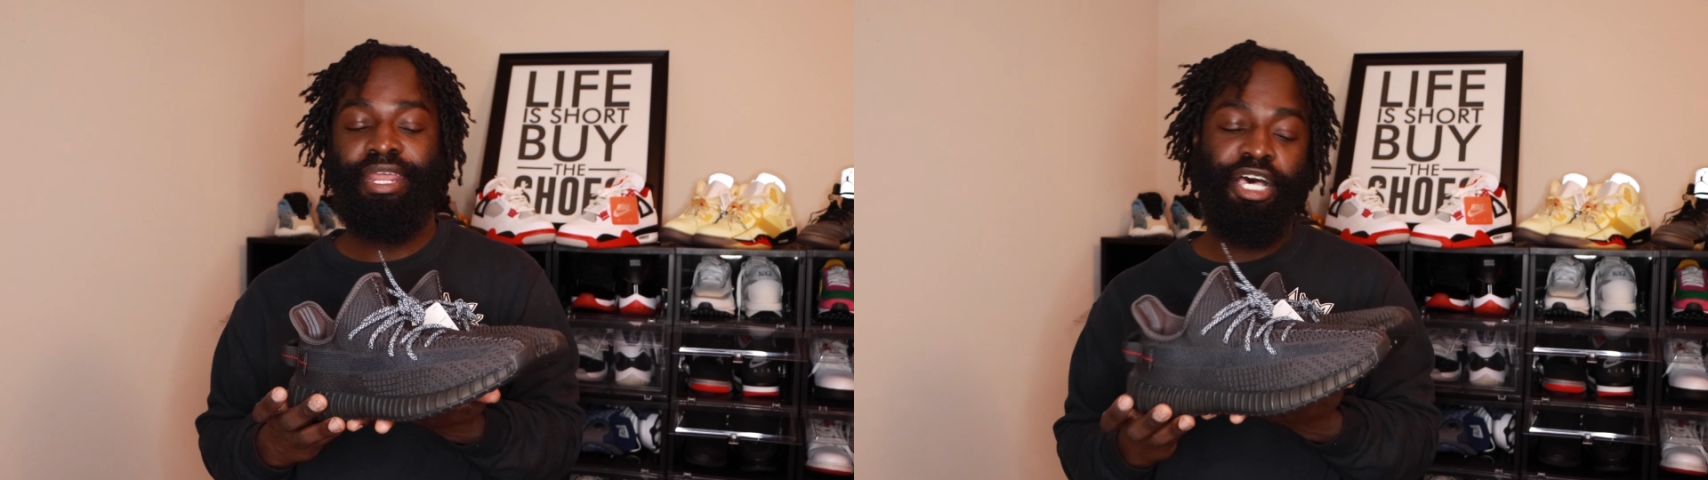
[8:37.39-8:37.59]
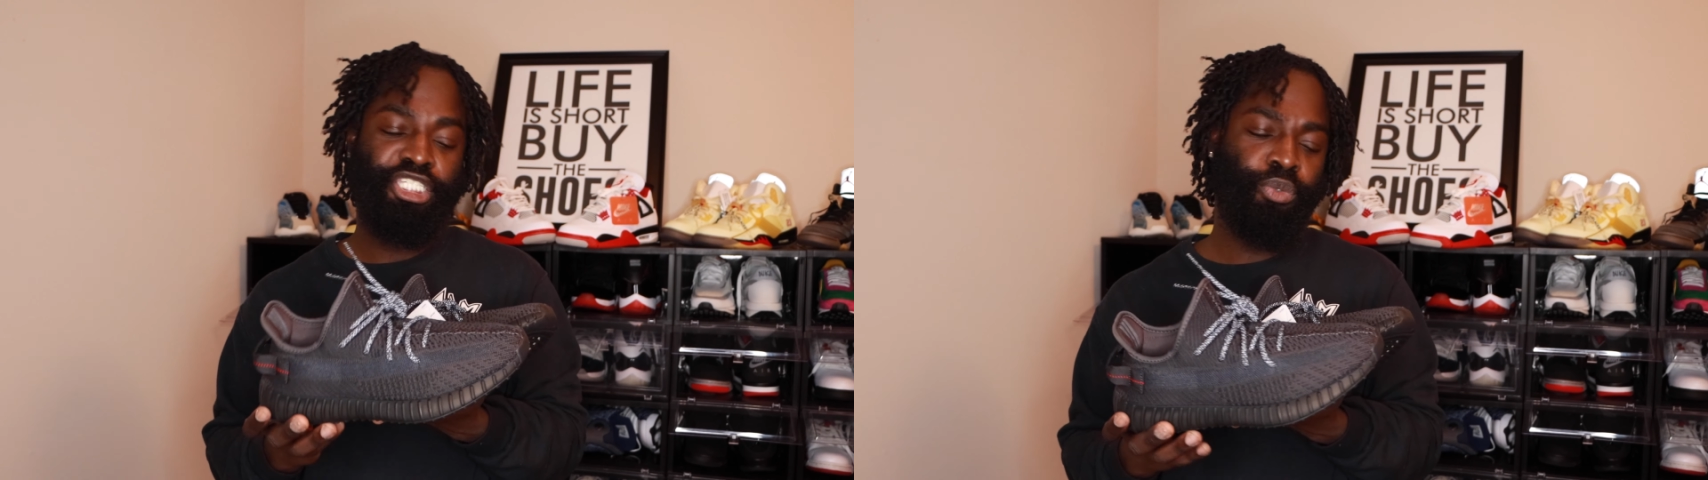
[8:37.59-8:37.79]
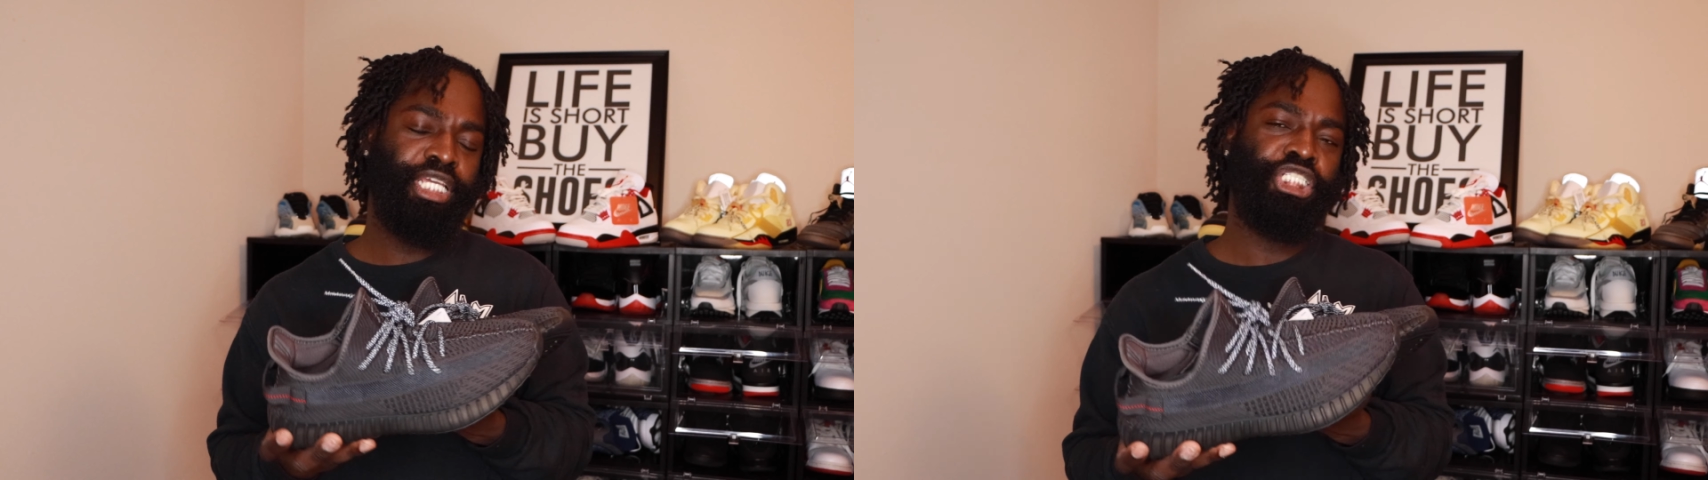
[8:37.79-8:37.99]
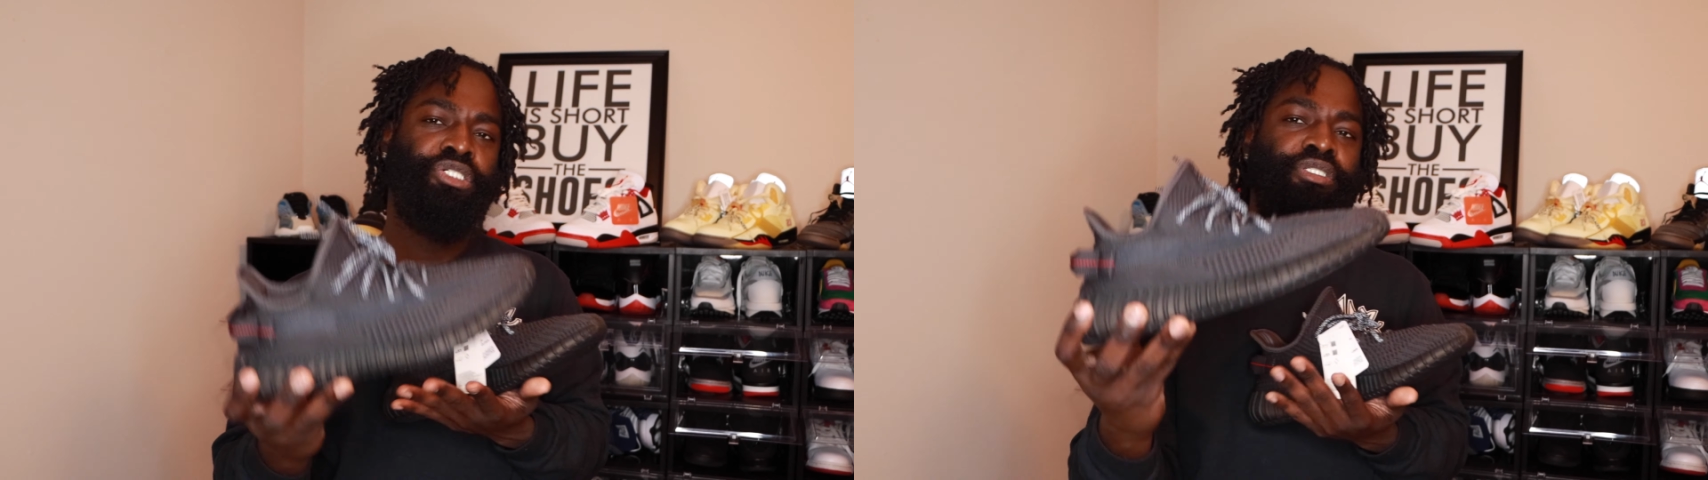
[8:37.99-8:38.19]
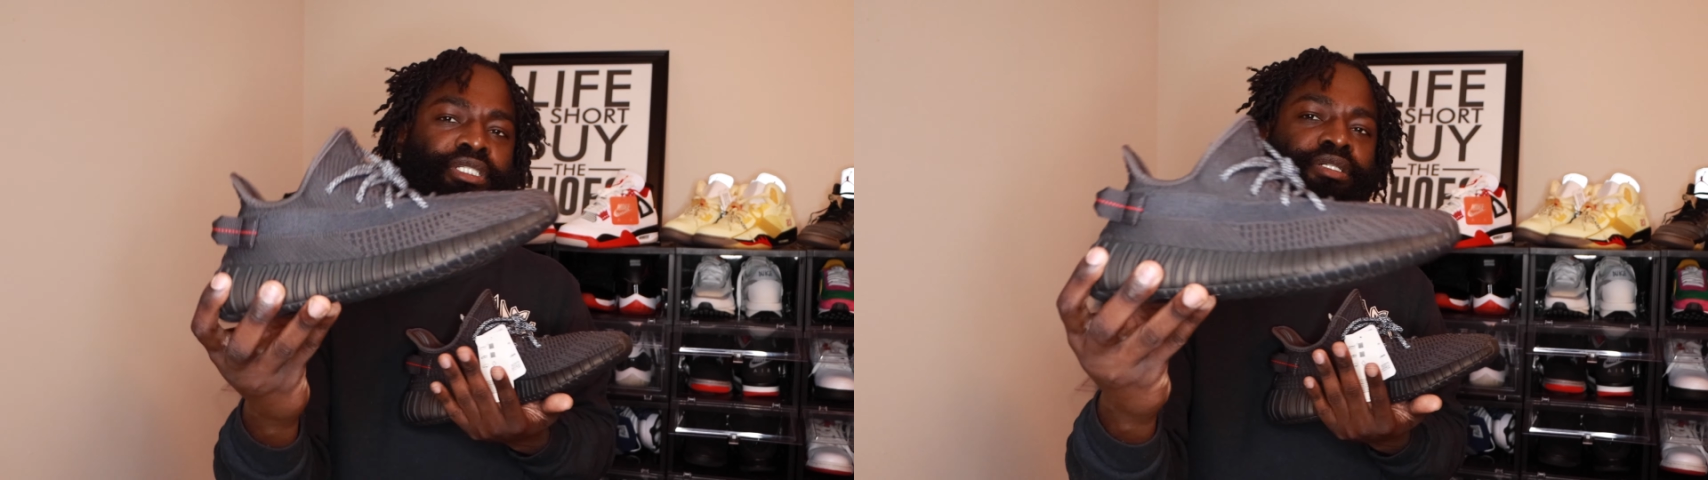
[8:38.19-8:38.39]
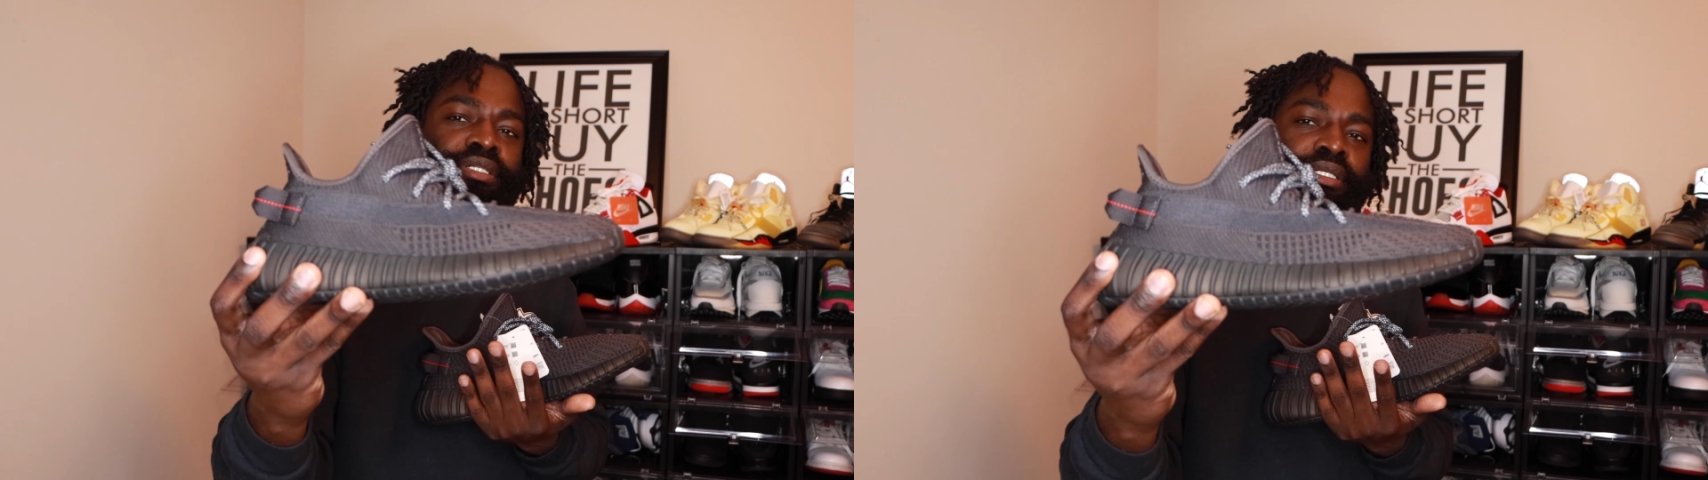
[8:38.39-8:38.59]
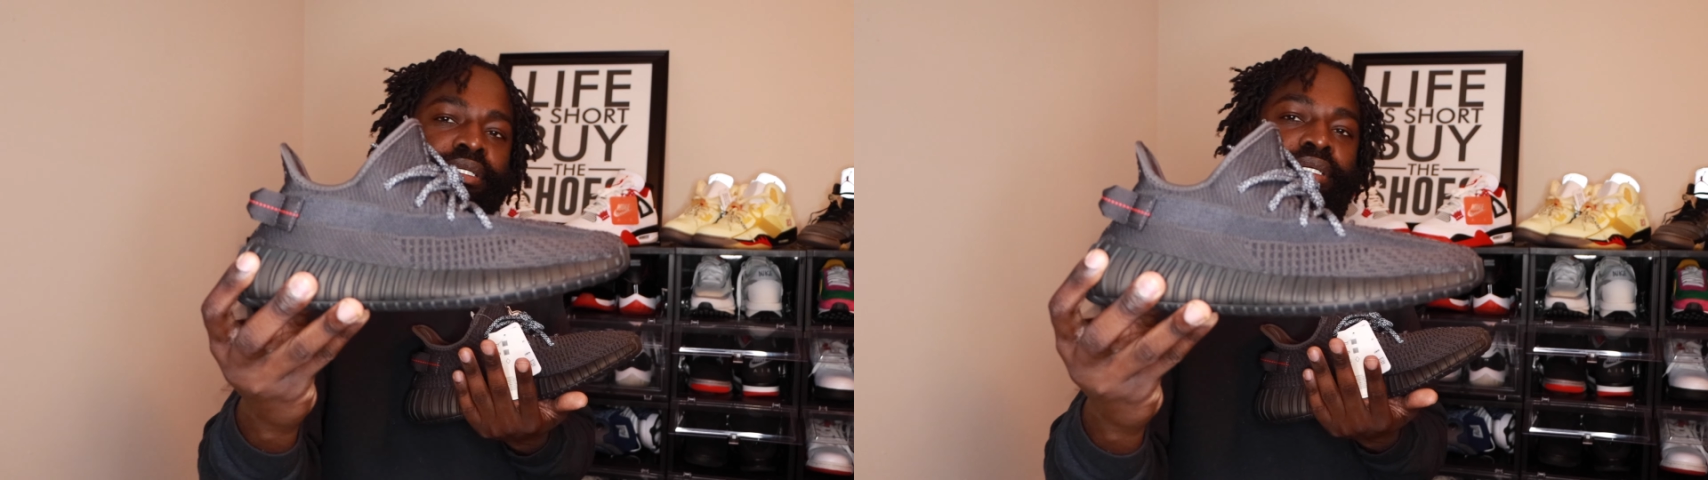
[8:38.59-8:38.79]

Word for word: And also with these shoes too,